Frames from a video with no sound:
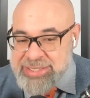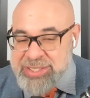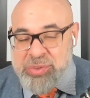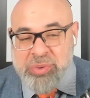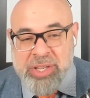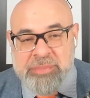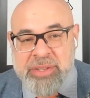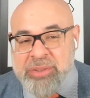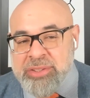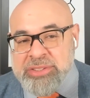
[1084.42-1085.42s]
great
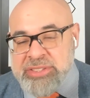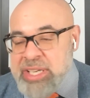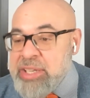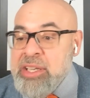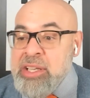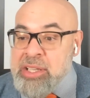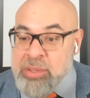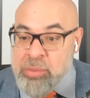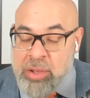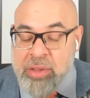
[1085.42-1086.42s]
mineral to take.
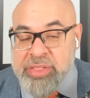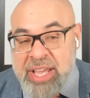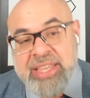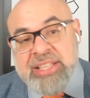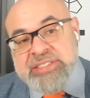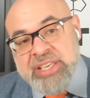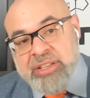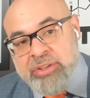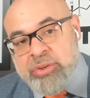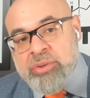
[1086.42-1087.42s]
Well, that can take
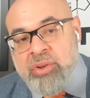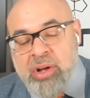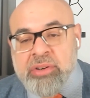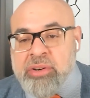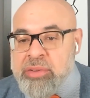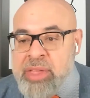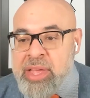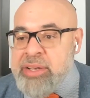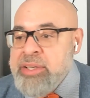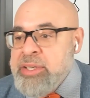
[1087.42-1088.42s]
a little longer
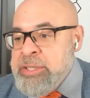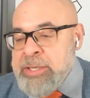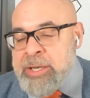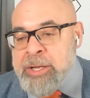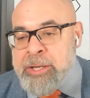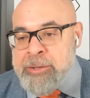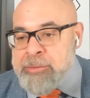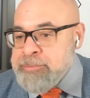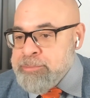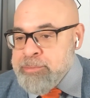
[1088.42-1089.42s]
than a
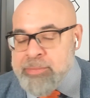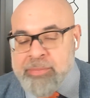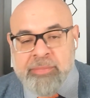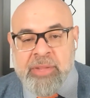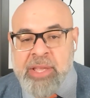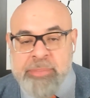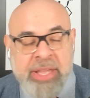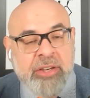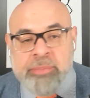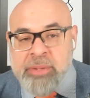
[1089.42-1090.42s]

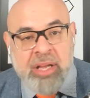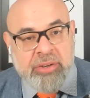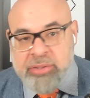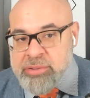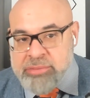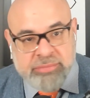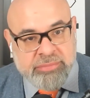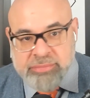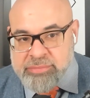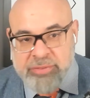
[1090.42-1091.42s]
beta blocker,
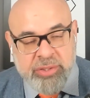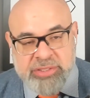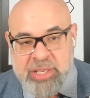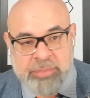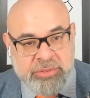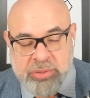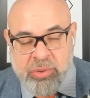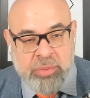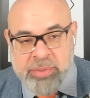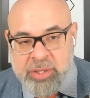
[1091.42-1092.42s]
for example, to
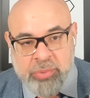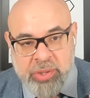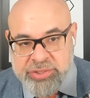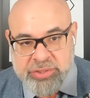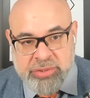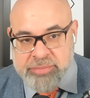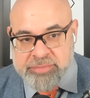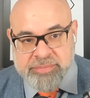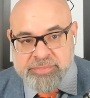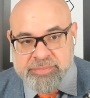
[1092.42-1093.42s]
lower blood pressure,
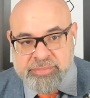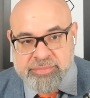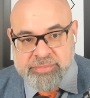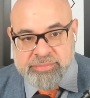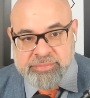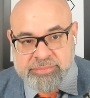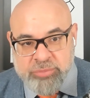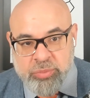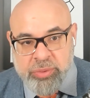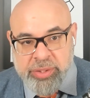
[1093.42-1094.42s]

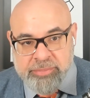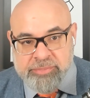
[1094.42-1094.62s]
right?